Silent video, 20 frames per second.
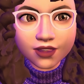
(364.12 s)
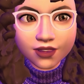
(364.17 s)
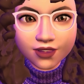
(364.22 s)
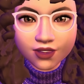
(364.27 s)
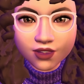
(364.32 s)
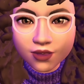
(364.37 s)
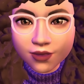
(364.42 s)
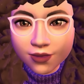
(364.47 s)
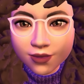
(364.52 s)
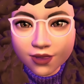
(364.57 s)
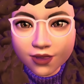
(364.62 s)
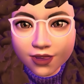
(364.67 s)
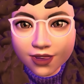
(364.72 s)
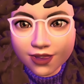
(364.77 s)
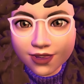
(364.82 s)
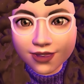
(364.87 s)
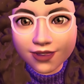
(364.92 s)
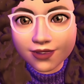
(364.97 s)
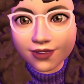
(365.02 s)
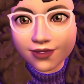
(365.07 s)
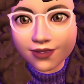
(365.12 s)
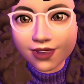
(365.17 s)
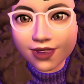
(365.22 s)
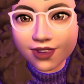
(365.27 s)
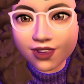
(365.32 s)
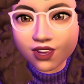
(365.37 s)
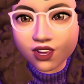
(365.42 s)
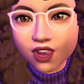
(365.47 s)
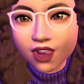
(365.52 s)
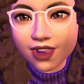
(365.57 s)
super like
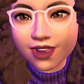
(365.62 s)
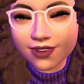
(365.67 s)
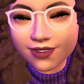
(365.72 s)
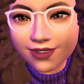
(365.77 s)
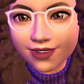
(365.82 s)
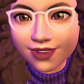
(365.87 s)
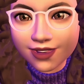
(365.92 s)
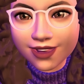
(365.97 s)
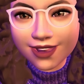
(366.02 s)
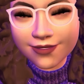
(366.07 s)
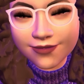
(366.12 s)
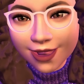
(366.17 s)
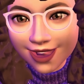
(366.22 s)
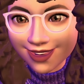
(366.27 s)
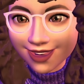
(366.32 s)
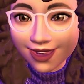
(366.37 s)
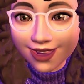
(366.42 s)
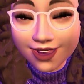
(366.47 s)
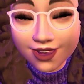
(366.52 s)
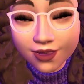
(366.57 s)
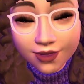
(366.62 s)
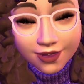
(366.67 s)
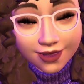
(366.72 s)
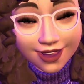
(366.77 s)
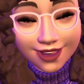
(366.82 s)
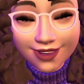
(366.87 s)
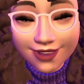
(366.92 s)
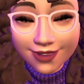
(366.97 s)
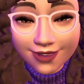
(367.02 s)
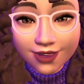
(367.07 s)
a giant thing, and my hands aren't
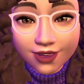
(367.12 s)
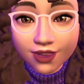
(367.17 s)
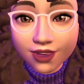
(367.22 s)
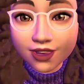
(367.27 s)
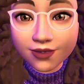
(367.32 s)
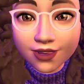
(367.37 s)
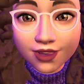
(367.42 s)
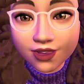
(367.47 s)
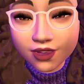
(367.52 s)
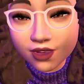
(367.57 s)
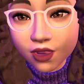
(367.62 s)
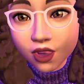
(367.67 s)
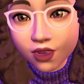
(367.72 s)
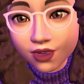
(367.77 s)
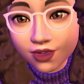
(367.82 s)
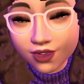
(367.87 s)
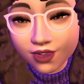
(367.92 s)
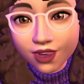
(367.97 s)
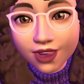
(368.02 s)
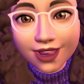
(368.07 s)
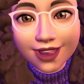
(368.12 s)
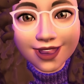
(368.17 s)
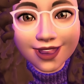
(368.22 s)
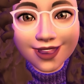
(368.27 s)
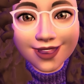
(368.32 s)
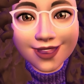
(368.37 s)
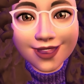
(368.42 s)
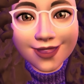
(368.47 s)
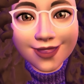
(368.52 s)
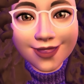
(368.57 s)
necessarily very large.
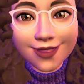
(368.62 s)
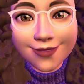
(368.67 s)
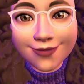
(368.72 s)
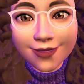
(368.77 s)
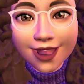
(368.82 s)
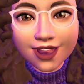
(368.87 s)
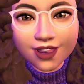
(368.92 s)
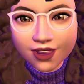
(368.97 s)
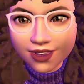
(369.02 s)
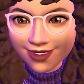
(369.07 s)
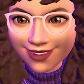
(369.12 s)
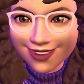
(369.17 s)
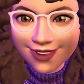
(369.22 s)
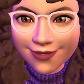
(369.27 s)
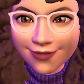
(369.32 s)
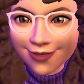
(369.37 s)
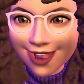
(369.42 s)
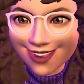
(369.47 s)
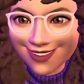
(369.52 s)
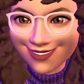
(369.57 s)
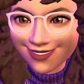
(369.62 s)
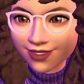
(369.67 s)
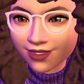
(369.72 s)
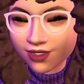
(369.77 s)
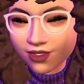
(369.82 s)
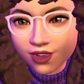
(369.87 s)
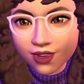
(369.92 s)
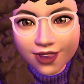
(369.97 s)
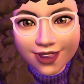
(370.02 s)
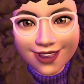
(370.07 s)
I couldn't get Max to
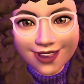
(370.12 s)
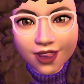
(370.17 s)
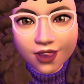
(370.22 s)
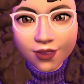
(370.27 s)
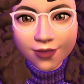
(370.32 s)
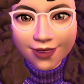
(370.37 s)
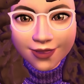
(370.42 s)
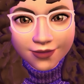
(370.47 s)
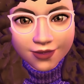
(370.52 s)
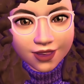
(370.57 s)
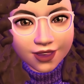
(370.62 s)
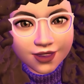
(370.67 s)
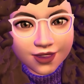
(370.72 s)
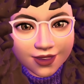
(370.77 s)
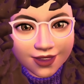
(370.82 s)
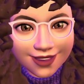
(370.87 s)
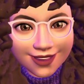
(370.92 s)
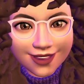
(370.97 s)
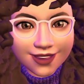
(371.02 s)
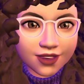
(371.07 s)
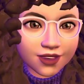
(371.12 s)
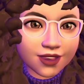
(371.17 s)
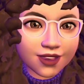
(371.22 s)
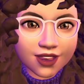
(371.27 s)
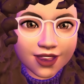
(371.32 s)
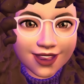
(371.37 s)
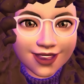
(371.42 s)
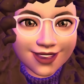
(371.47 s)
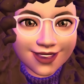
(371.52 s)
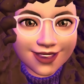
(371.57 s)
try it out. My brother, he has large
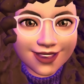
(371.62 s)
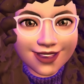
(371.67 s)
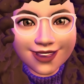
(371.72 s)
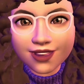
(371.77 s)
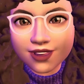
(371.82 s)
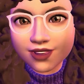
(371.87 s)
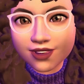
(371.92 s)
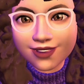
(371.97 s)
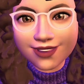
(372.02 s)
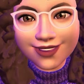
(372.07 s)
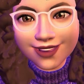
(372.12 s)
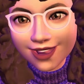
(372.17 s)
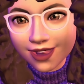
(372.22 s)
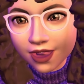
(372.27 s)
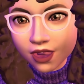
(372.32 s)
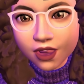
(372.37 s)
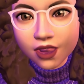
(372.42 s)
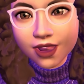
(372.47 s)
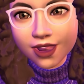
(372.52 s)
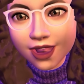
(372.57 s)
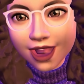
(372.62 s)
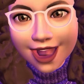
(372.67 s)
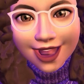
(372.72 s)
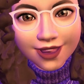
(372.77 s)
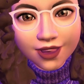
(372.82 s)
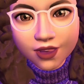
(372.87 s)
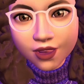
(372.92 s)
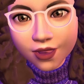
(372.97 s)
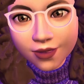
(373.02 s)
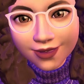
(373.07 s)
hands, and he just, I
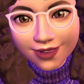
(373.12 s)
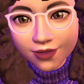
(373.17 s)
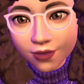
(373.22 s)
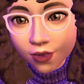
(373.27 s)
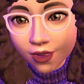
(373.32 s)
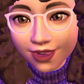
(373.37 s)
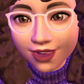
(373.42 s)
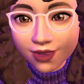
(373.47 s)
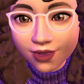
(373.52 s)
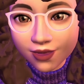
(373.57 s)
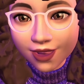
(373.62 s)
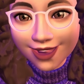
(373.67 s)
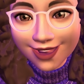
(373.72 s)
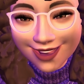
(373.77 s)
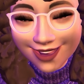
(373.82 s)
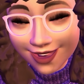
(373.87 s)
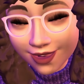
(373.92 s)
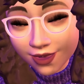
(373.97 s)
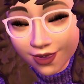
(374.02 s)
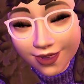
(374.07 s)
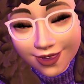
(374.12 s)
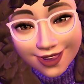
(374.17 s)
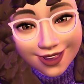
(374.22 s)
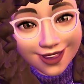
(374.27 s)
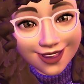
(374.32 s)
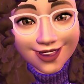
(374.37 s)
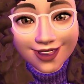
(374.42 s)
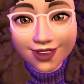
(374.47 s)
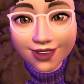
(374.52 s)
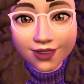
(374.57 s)
don't know, didn't want to try it out.
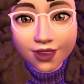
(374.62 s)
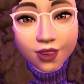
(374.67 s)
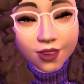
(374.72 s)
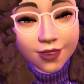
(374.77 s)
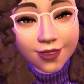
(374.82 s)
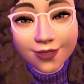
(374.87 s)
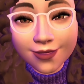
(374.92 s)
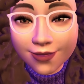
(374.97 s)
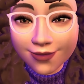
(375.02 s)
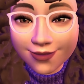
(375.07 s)
So,